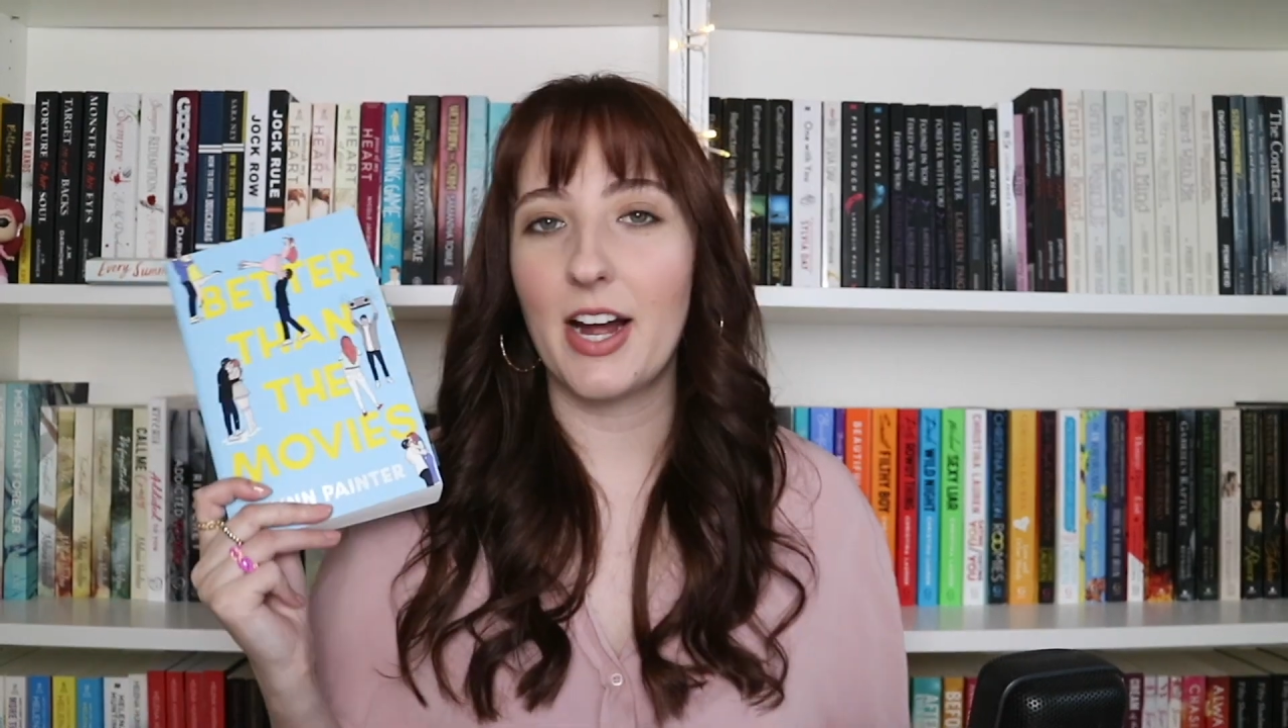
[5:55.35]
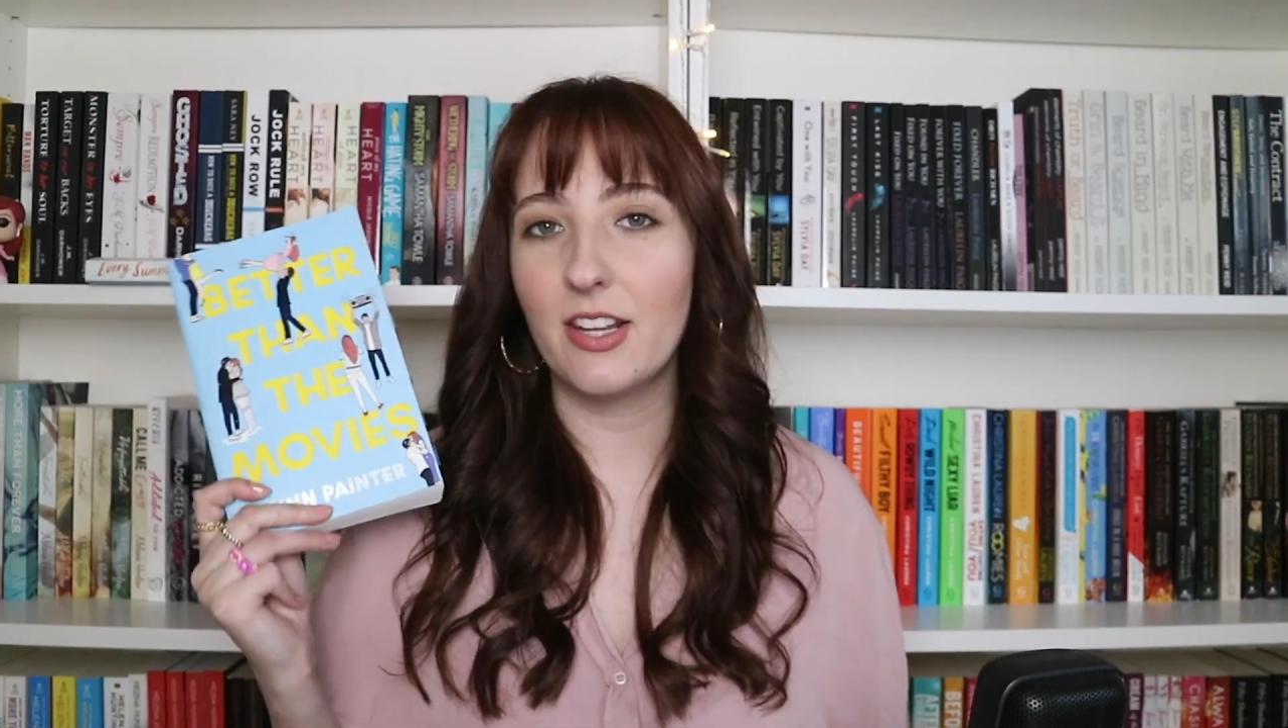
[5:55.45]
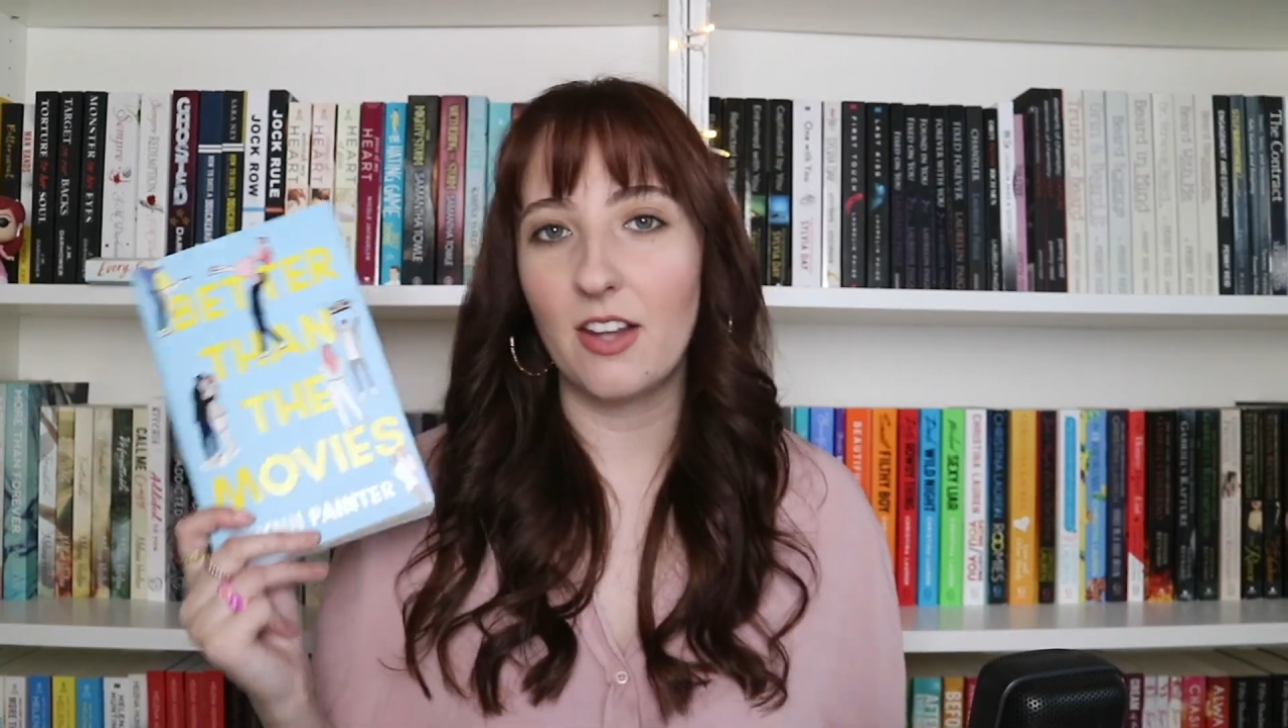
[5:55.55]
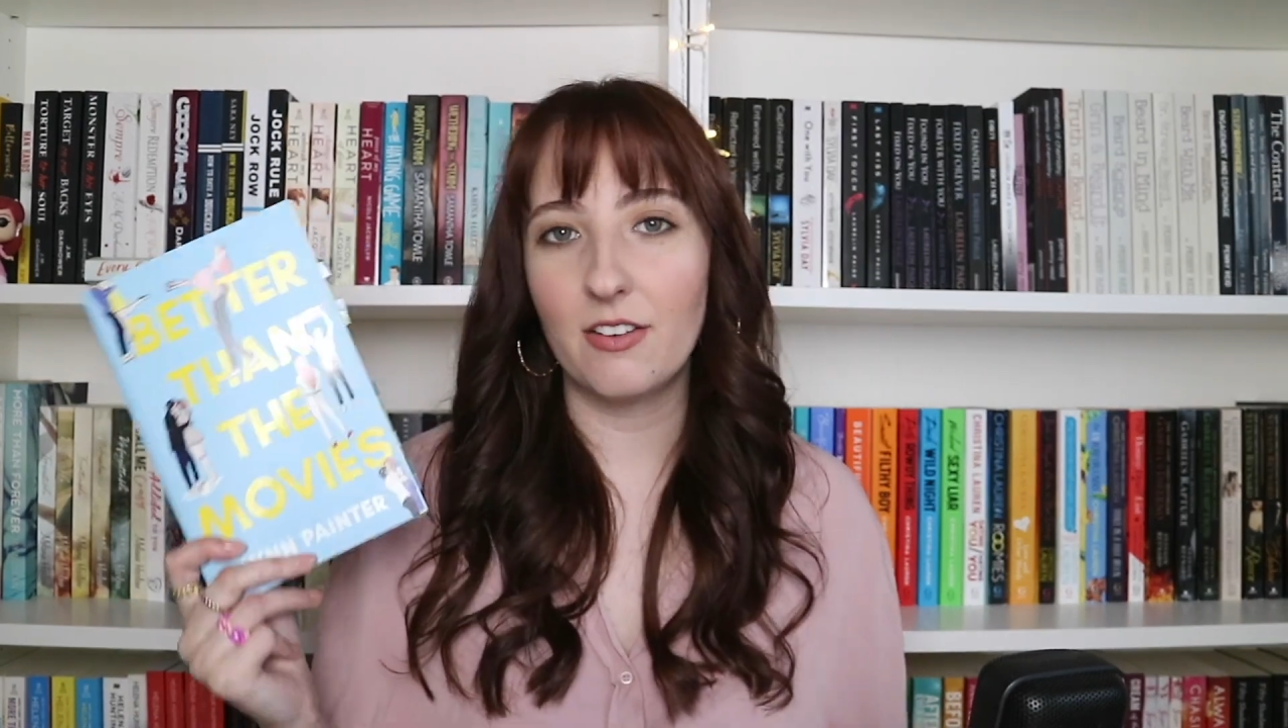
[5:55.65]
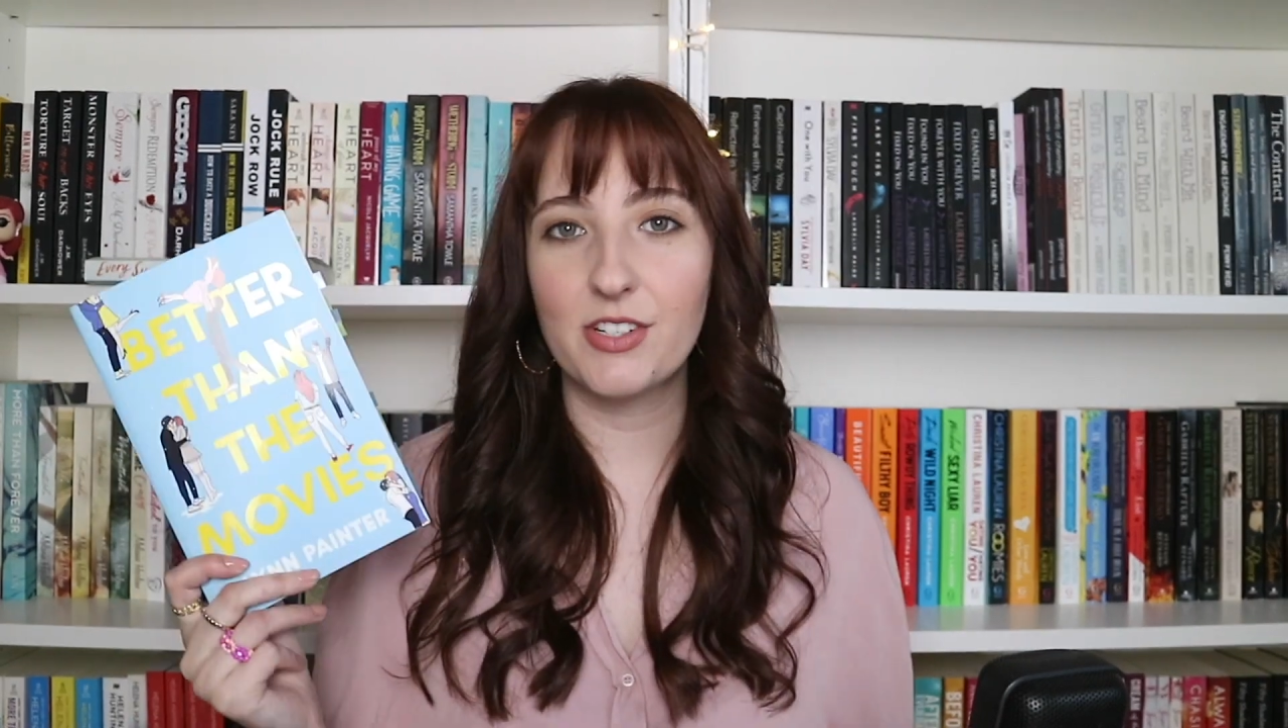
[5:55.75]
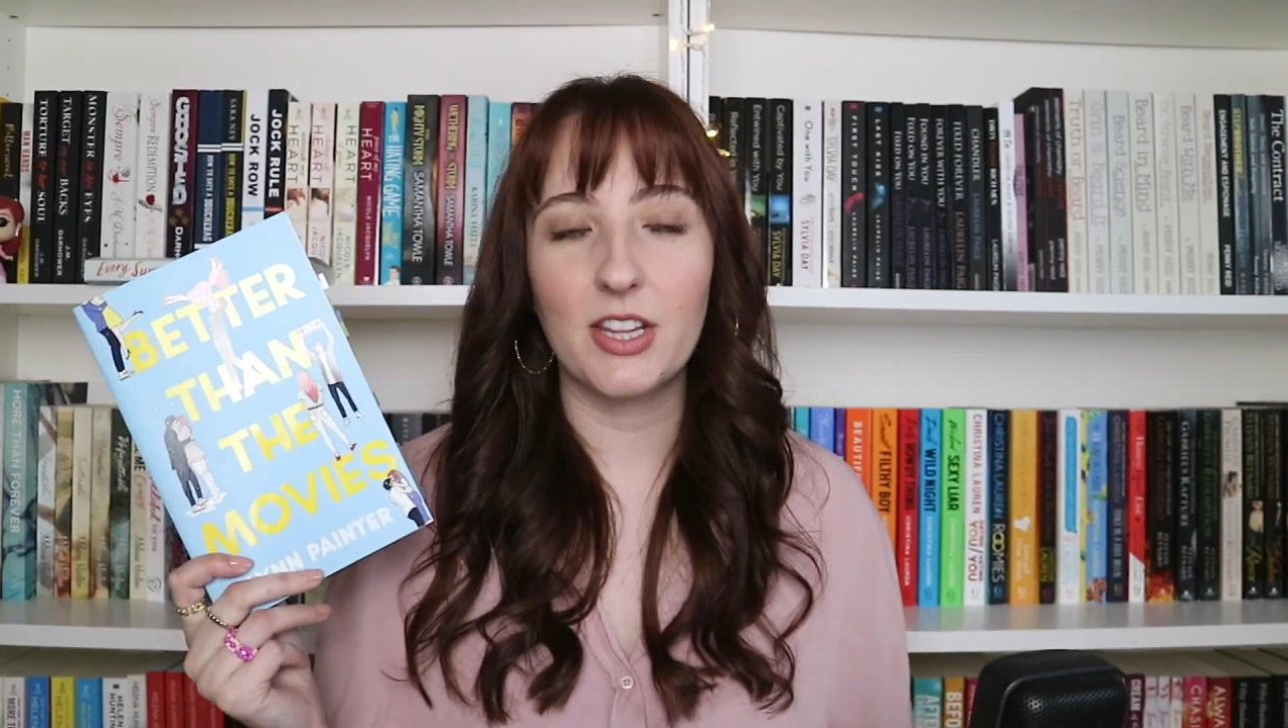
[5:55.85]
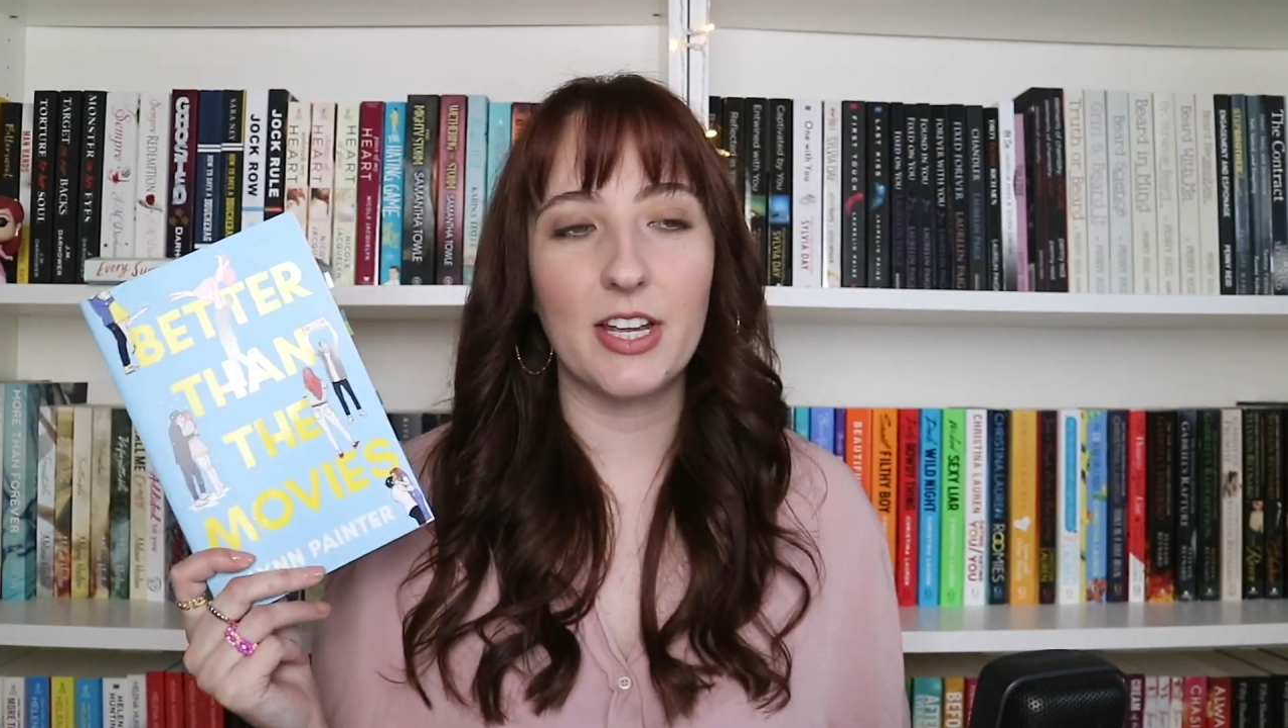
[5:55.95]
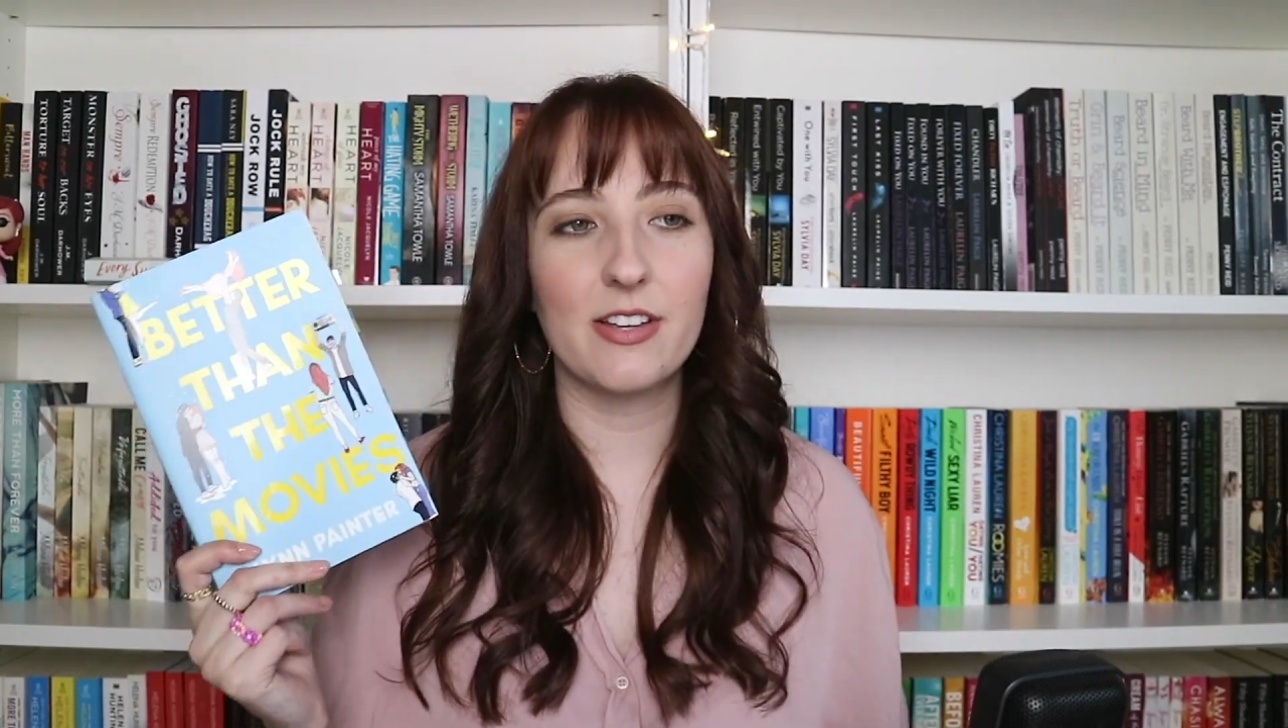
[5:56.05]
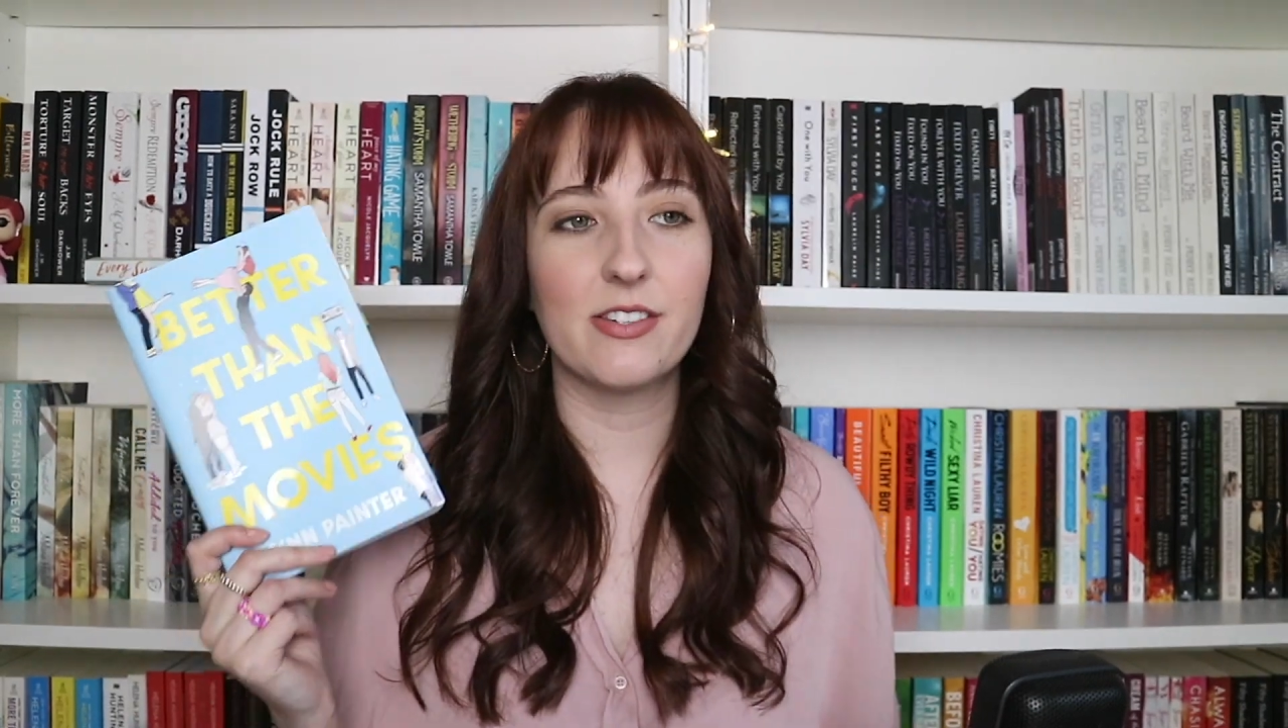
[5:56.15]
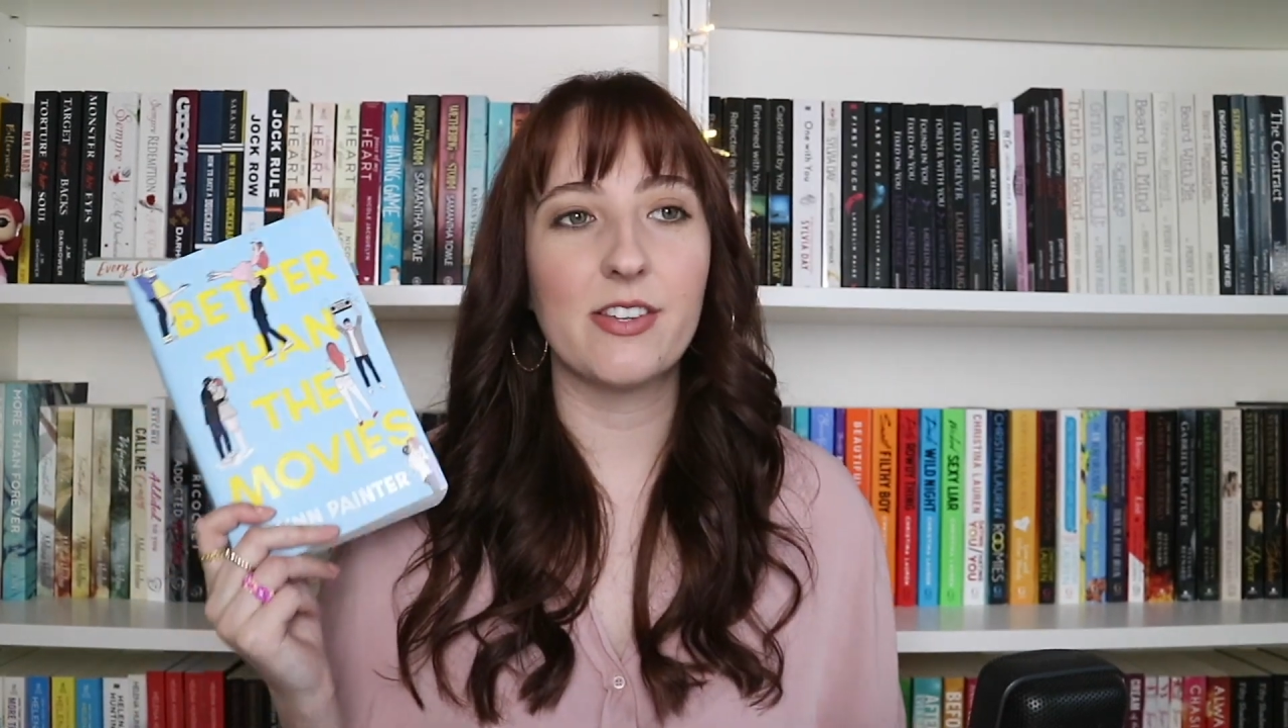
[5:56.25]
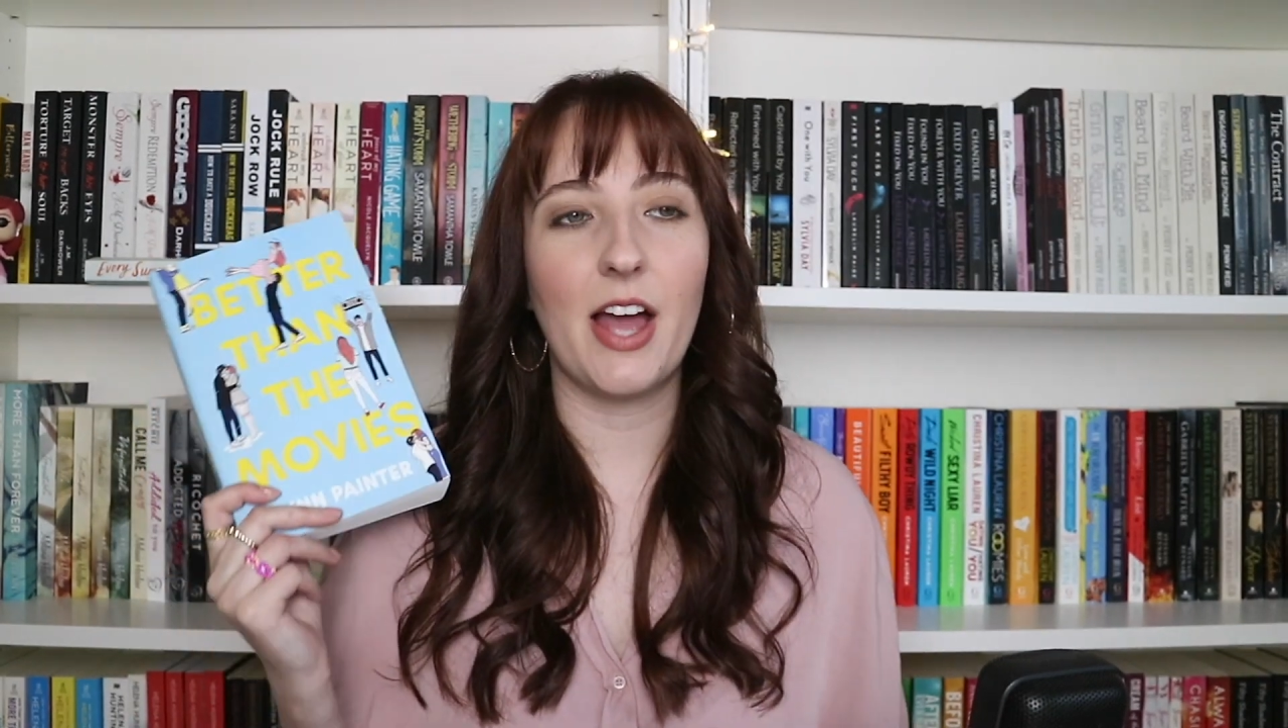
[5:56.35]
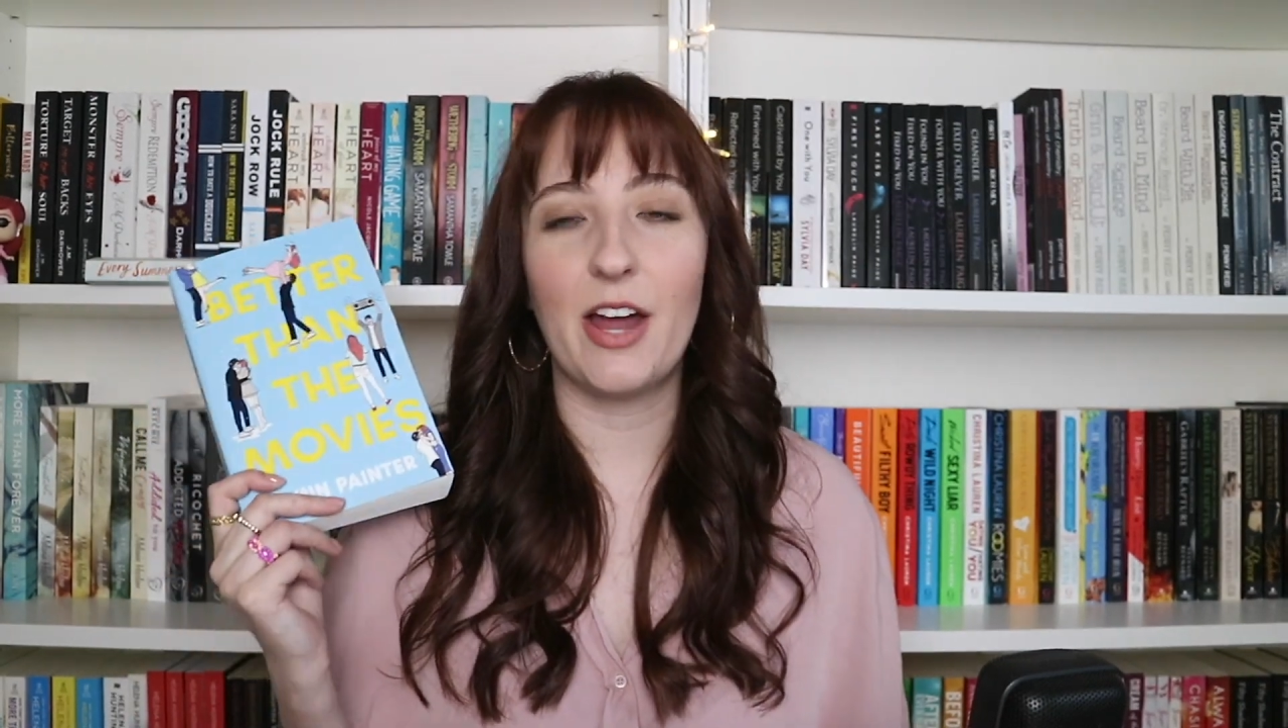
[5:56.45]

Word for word: I loved Liz